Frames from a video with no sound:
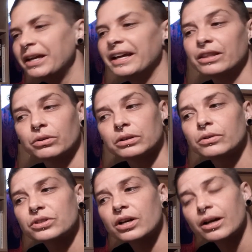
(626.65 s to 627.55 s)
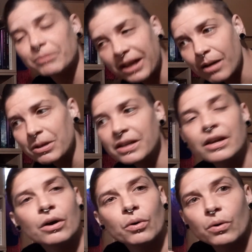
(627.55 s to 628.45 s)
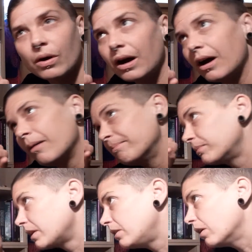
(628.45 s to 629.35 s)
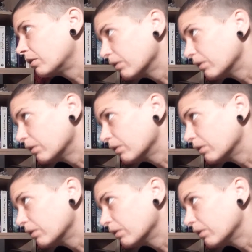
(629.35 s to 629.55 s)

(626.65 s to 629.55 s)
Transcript: either a long time coming or um, you know,